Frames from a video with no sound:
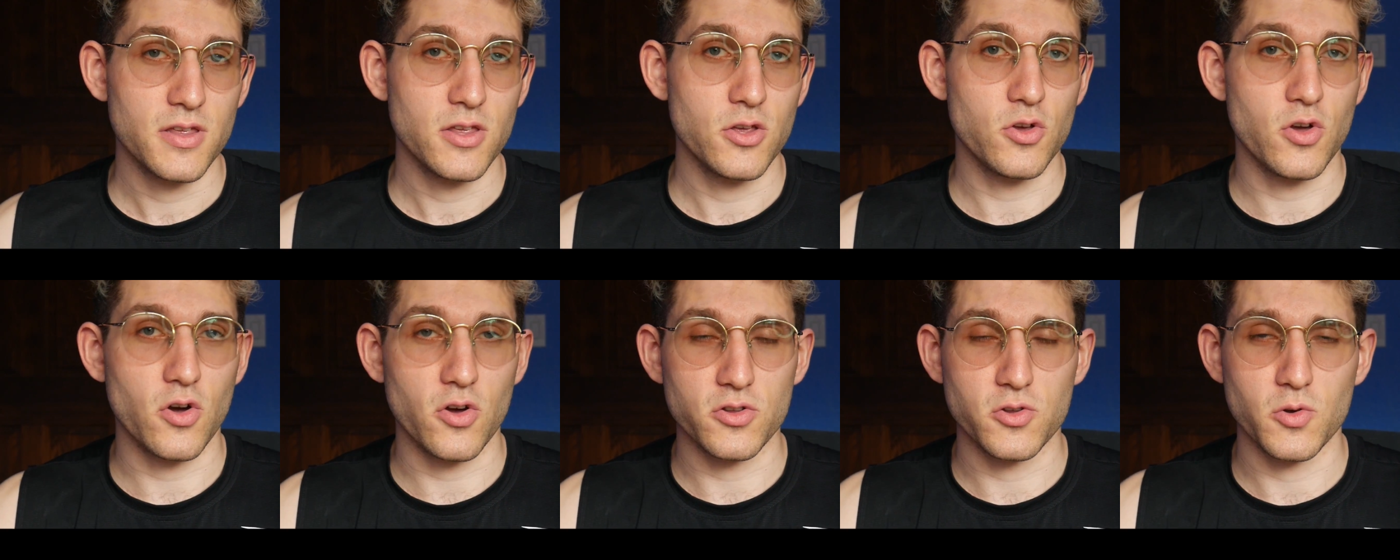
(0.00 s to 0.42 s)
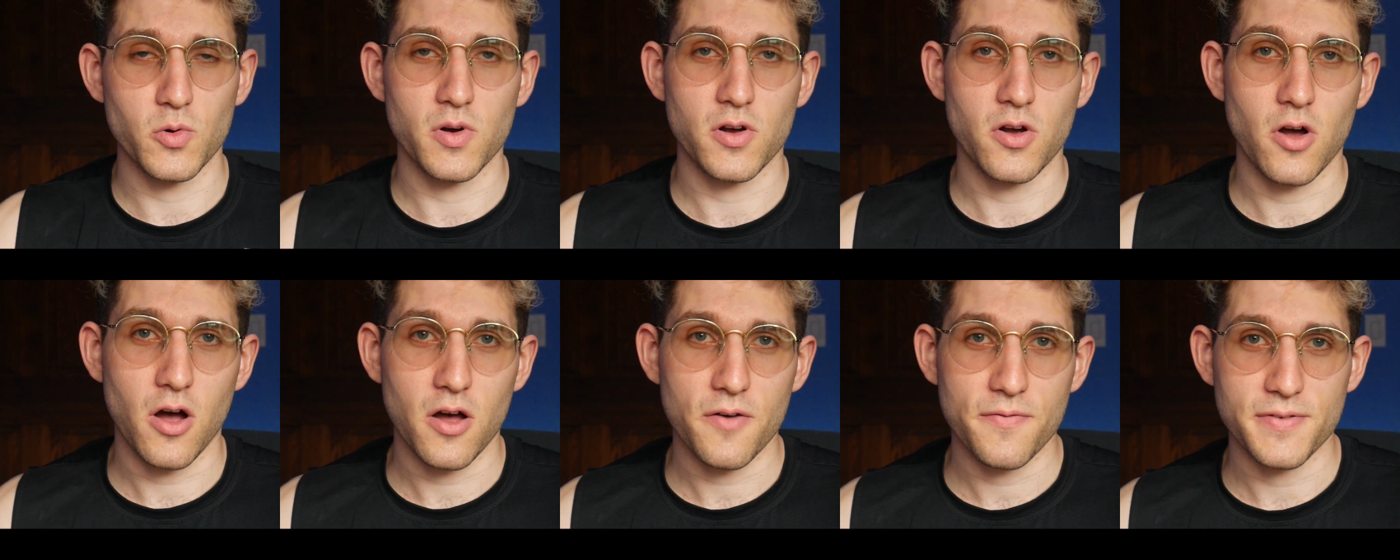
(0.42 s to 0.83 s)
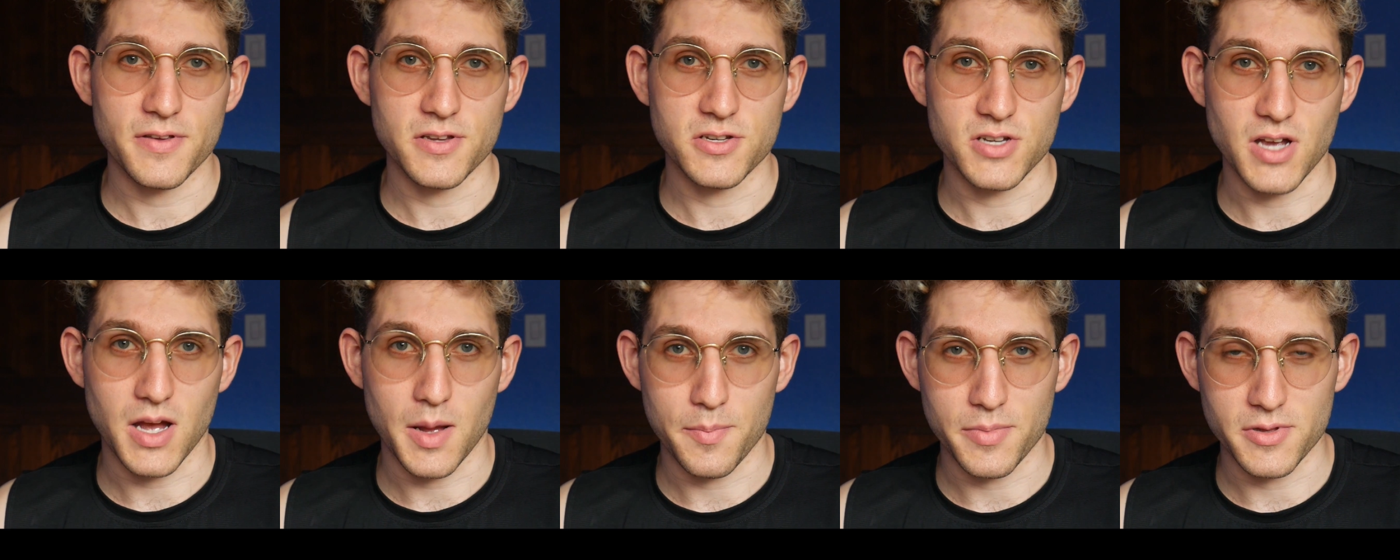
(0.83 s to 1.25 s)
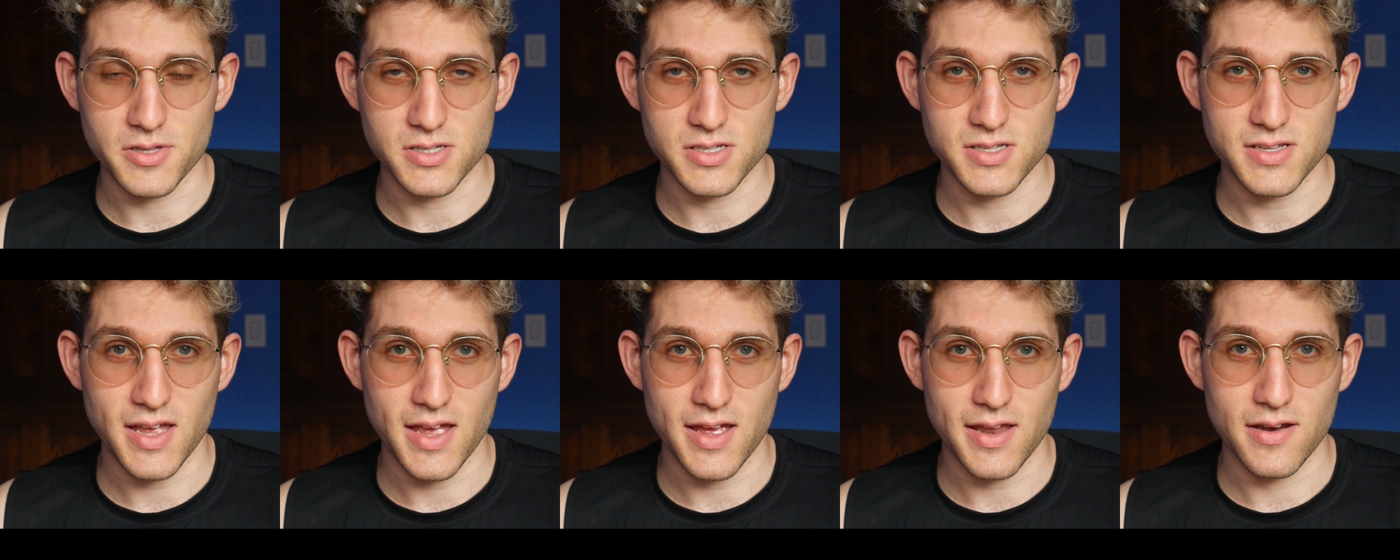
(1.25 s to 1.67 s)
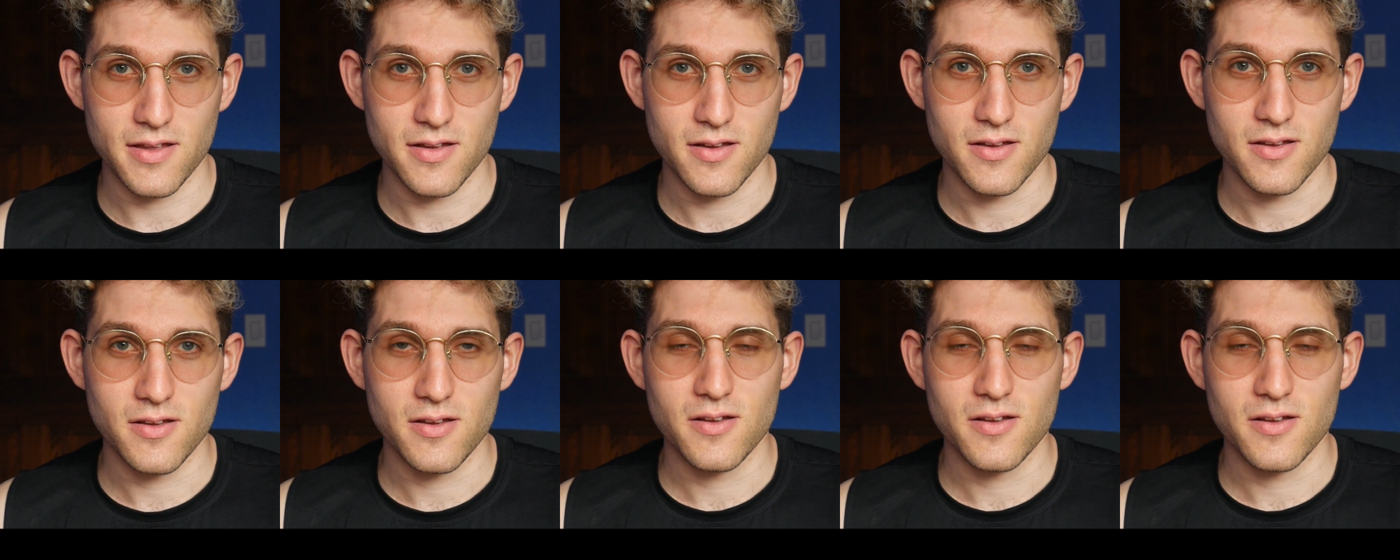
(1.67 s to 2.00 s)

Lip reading: you go to a coffee shop instead.